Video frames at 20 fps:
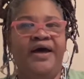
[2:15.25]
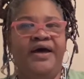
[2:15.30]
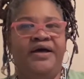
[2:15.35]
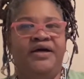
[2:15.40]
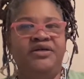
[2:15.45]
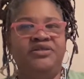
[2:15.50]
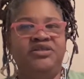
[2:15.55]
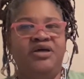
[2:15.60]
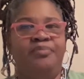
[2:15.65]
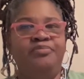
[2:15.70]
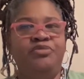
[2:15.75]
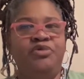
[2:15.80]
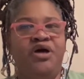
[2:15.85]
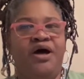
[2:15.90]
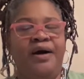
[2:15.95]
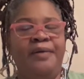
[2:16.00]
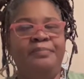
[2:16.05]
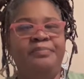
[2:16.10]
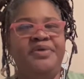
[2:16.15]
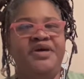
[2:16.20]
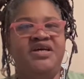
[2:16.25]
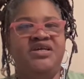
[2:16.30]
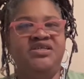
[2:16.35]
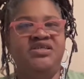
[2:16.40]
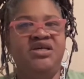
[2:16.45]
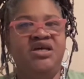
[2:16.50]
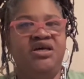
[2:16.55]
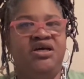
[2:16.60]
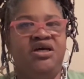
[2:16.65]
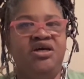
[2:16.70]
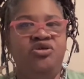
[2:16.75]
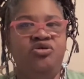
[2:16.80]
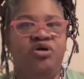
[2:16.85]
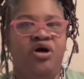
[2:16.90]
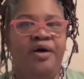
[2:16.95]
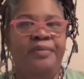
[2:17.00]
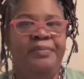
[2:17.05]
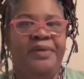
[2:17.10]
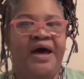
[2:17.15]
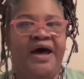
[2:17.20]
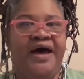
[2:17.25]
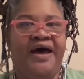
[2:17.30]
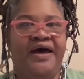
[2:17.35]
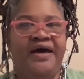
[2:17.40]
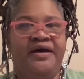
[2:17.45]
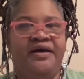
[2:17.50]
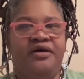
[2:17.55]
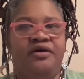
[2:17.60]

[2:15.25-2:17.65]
Because I'm I'm busy. Can you come back?